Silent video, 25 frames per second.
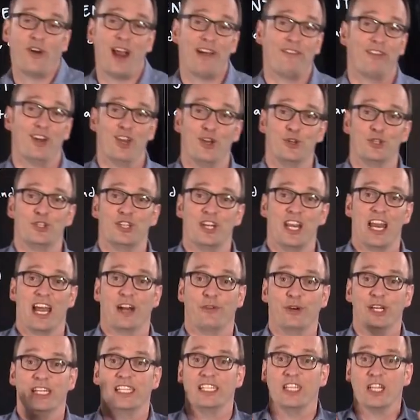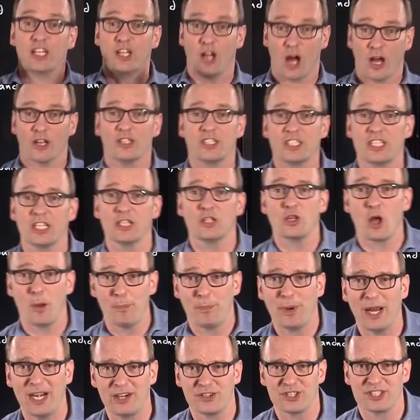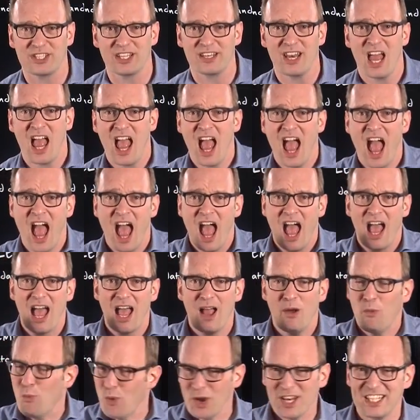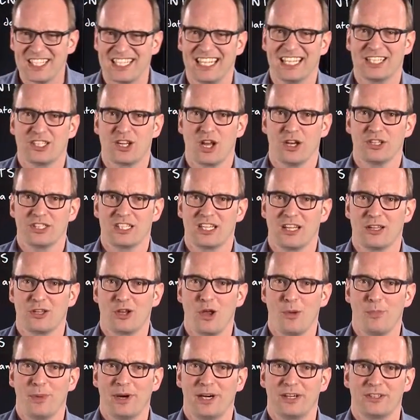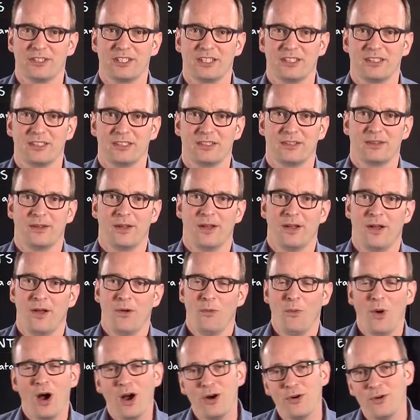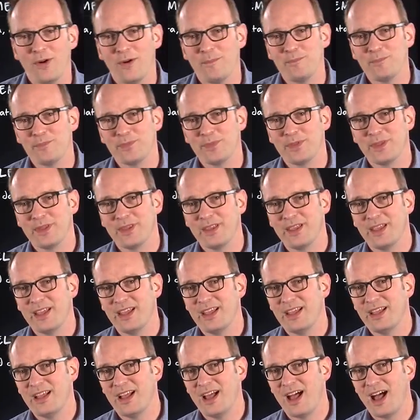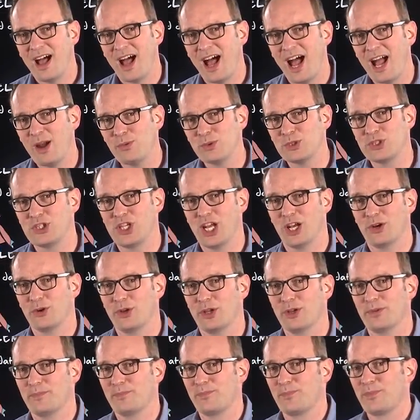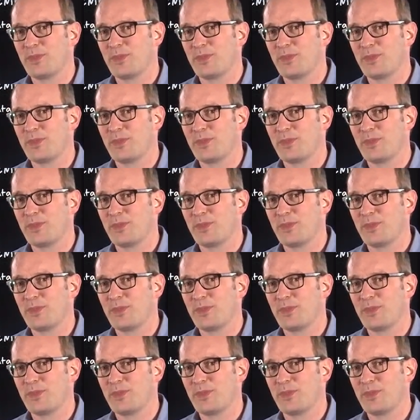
revolutionary, the constant comparison. What is this constant comparison? Well, I will show you.